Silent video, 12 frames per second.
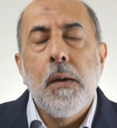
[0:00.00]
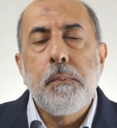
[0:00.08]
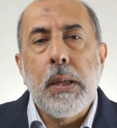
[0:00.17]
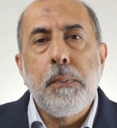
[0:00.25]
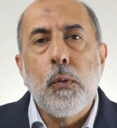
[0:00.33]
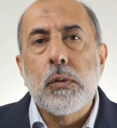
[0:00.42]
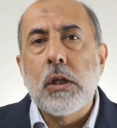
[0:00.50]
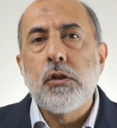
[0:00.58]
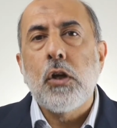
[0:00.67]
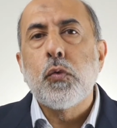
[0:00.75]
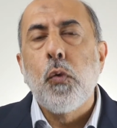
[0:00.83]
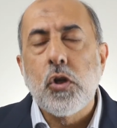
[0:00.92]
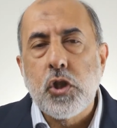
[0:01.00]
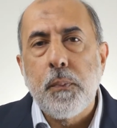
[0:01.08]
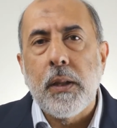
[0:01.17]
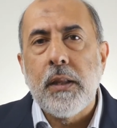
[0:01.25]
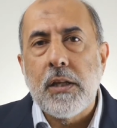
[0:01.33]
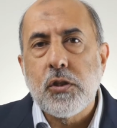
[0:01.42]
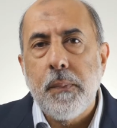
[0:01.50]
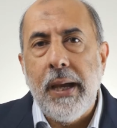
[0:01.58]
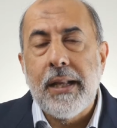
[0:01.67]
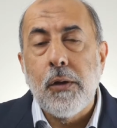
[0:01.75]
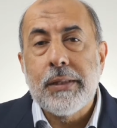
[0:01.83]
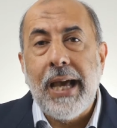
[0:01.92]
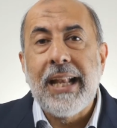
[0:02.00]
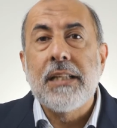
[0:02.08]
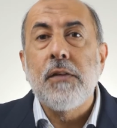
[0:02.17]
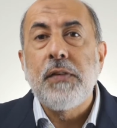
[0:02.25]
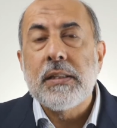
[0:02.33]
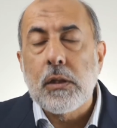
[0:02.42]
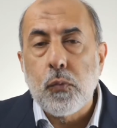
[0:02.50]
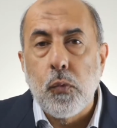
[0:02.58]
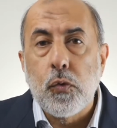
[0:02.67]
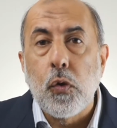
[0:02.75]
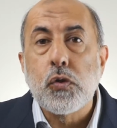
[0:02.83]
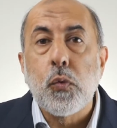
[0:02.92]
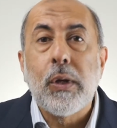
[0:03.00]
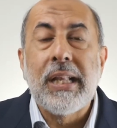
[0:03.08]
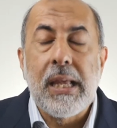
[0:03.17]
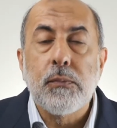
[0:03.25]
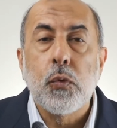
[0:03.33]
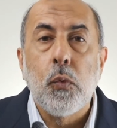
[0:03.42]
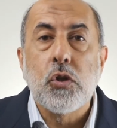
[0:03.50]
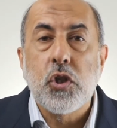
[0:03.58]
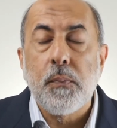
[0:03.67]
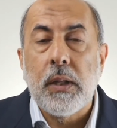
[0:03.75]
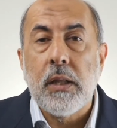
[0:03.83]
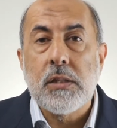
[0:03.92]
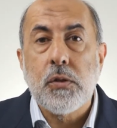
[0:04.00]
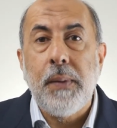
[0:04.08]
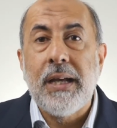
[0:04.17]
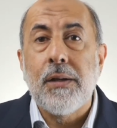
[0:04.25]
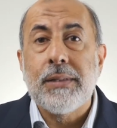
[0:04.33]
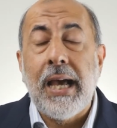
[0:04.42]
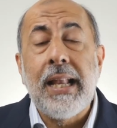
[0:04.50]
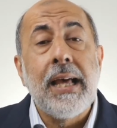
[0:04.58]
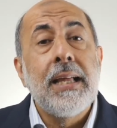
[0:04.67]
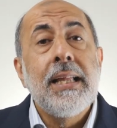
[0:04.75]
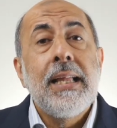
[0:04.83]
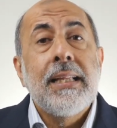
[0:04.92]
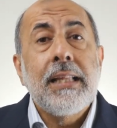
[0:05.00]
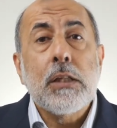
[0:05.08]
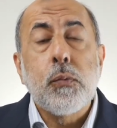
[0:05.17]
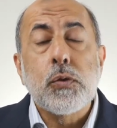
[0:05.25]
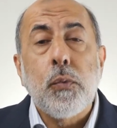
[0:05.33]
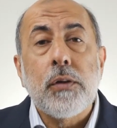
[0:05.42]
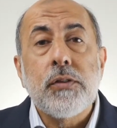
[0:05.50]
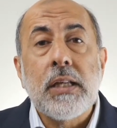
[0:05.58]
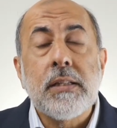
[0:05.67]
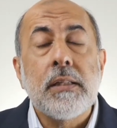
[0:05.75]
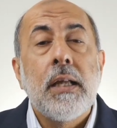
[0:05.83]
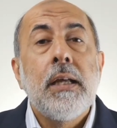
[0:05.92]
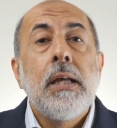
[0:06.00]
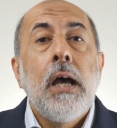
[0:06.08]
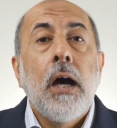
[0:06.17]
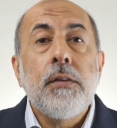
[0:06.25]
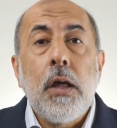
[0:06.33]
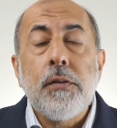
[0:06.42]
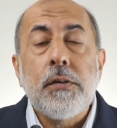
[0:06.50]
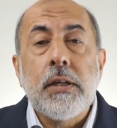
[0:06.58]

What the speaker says: people who did not worship Allah subhanahu wa ta'ala defeated those who claimed to worship Allah subhanahu wa ta'ala. That was one reason. Another